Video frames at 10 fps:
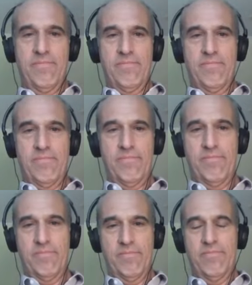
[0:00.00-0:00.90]

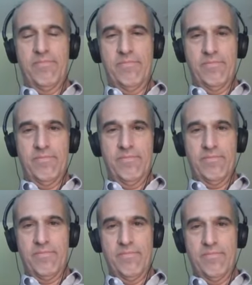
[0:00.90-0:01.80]

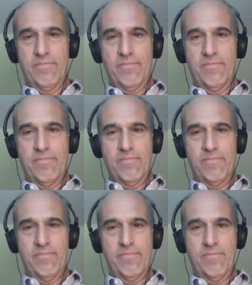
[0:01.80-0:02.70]

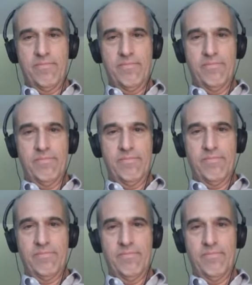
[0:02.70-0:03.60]

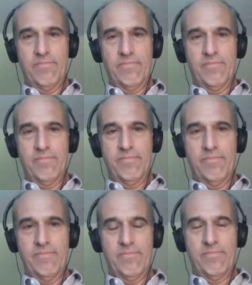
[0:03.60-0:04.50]

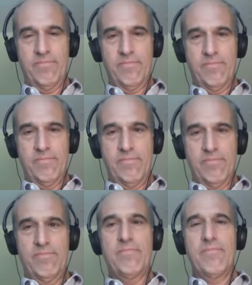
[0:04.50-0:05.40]

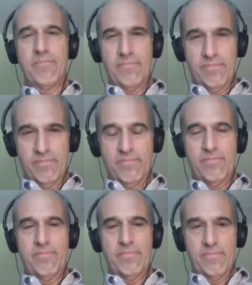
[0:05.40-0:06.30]

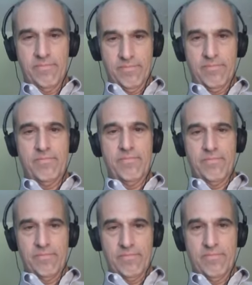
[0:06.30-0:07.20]
The person shown says nothing.